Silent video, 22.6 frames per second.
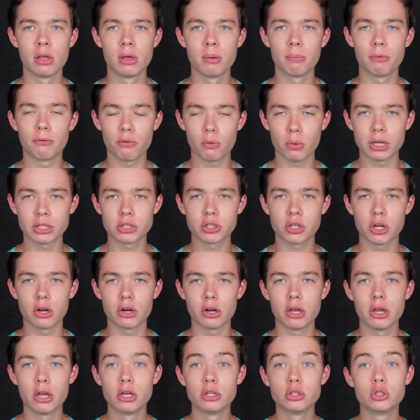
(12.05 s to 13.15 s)
Before I start,
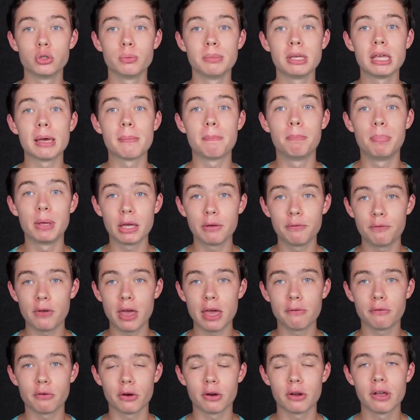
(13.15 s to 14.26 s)
do me a big
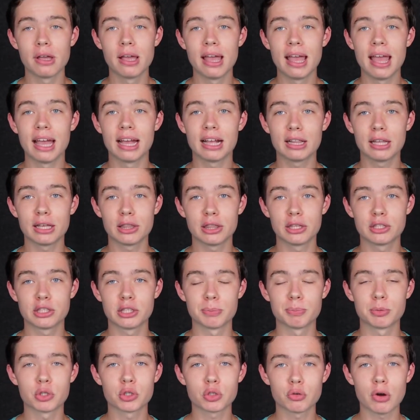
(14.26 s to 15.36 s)
favor and click the
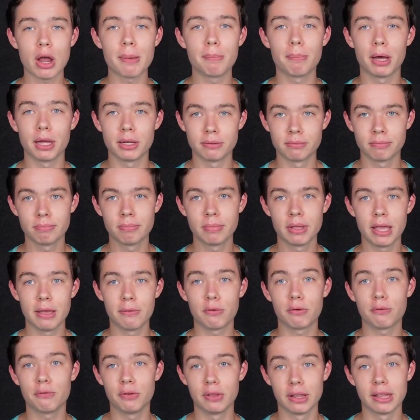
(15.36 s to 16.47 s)
subscribe button if
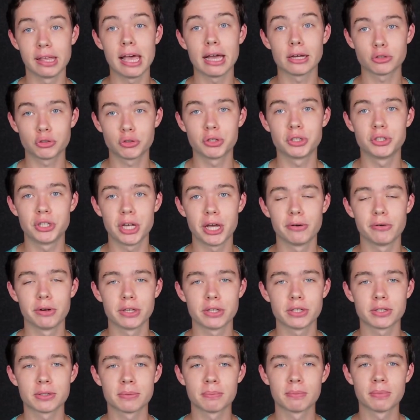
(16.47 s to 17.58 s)
you're feeling extra
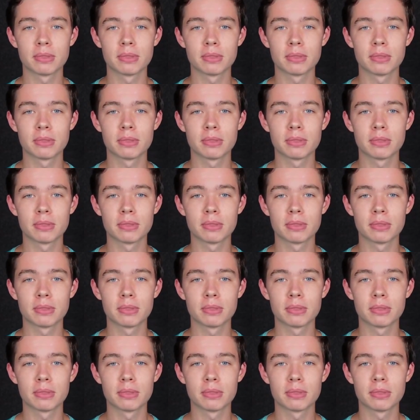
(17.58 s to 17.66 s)
generous.